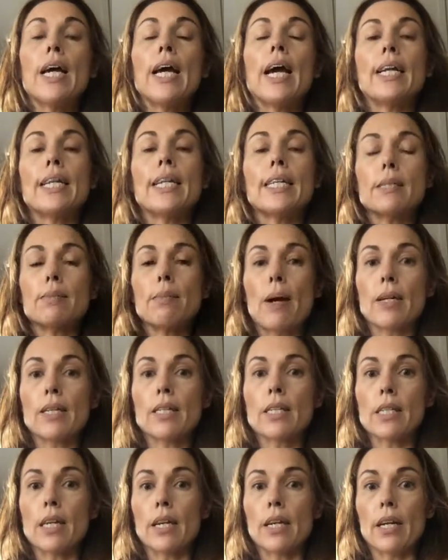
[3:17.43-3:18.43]
and he's about to
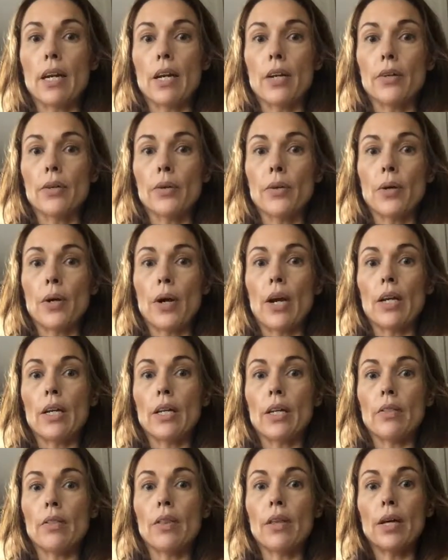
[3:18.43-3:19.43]
study under
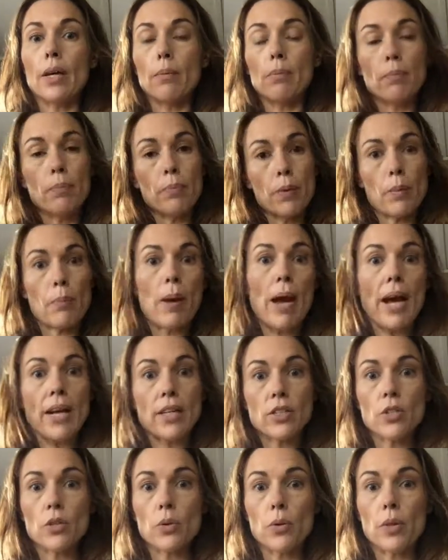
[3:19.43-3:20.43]
the
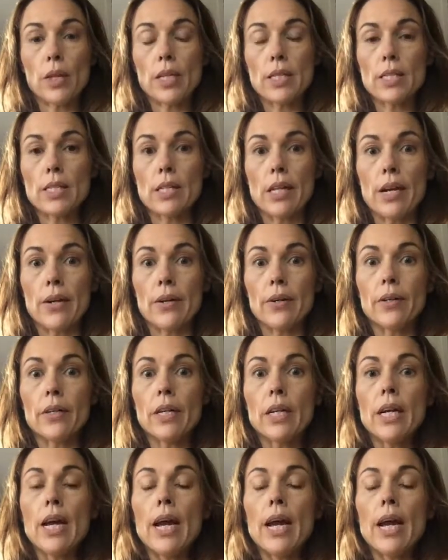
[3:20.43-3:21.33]
pastor that's there.